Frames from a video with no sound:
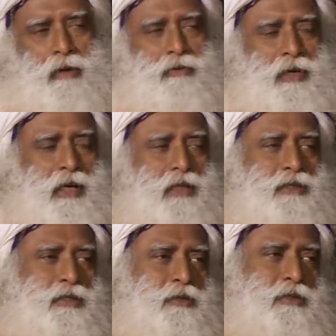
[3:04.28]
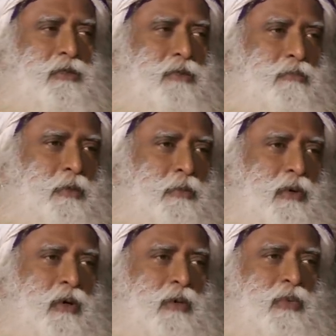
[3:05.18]
For ages,
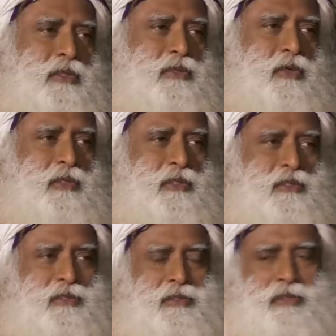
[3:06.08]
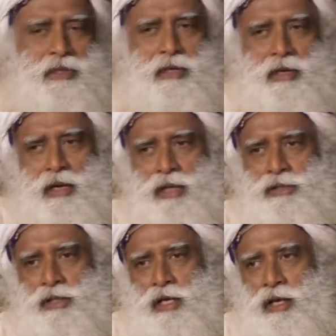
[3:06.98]
People always saw this
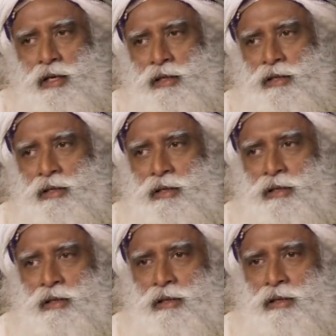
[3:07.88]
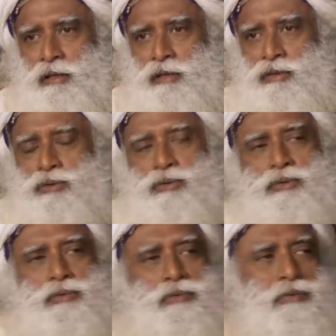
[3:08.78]
as a day
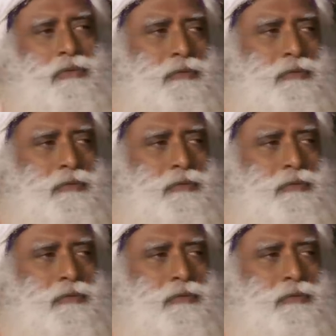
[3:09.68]
to